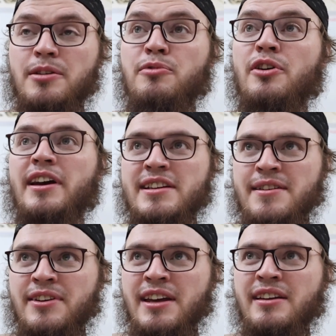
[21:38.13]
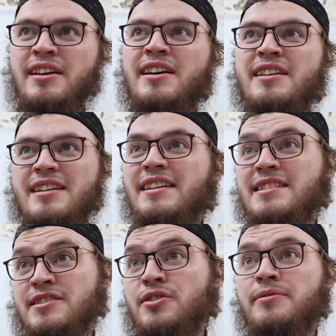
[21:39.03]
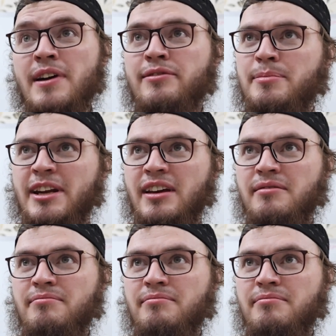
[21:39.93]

productivity, then this is good for everybody.